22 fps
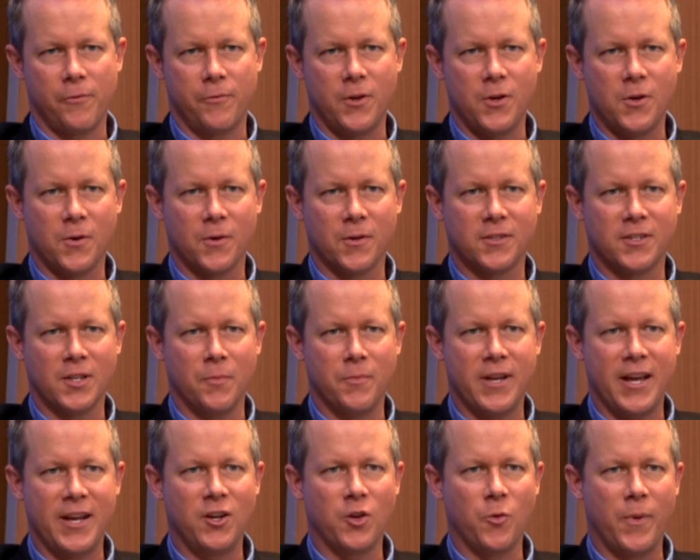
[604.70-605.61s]
viewers. I'm
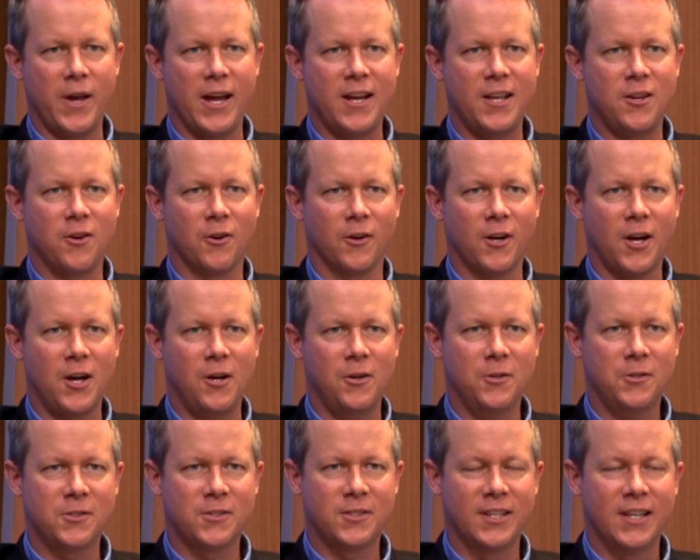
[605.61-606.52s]
Daniel Beaty, your
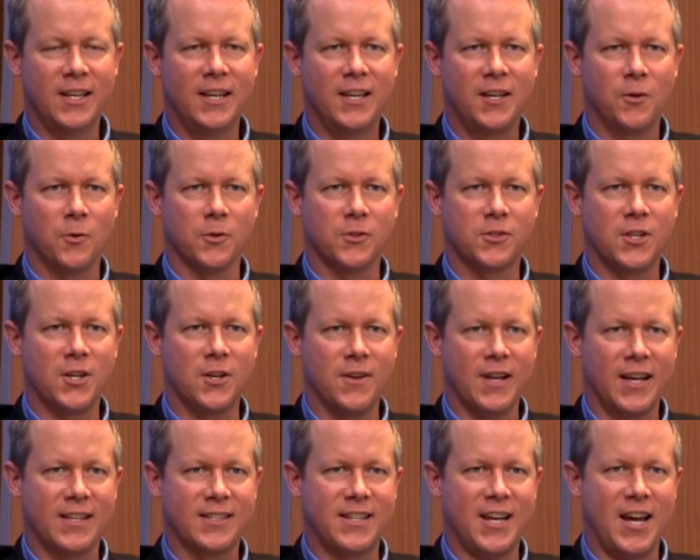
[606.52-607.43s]
host. We'll see you
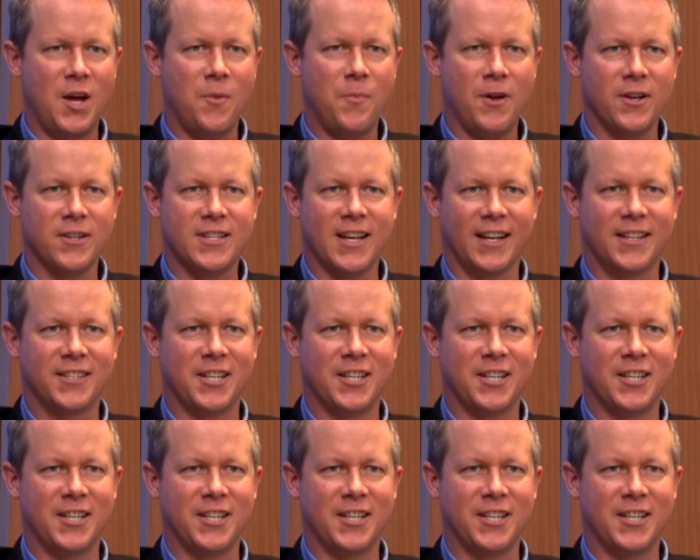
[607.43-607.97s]
next time on Tech